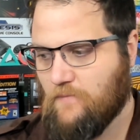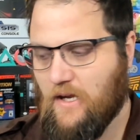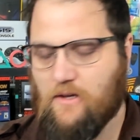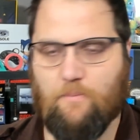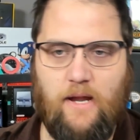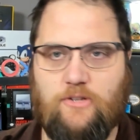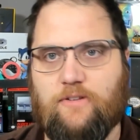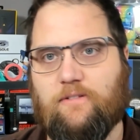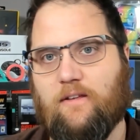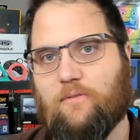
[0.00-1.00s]
your
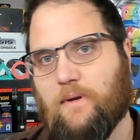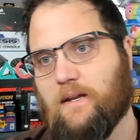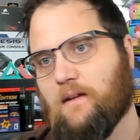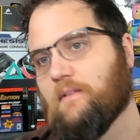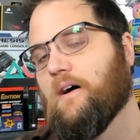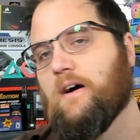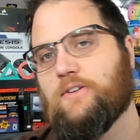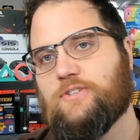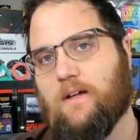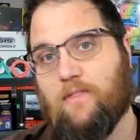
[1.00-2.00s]
patience as we get
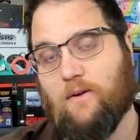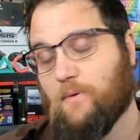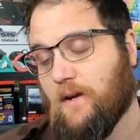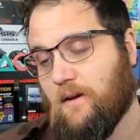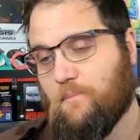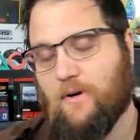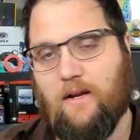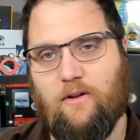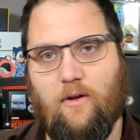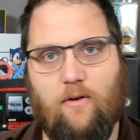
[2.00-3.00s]
launched. I think we're getting pretty
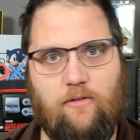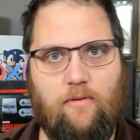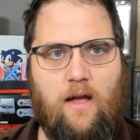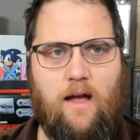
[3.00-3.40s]
close.